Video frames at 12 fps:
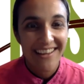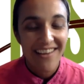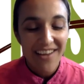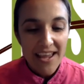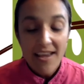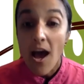
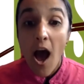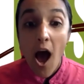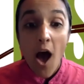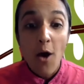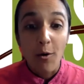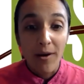Okay.
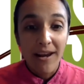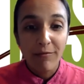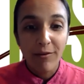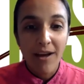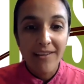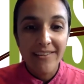Oh, and I
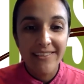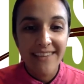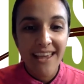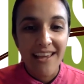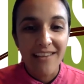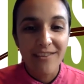forgot to
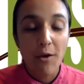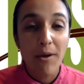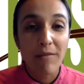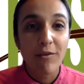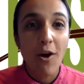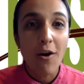say so
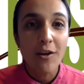if y'all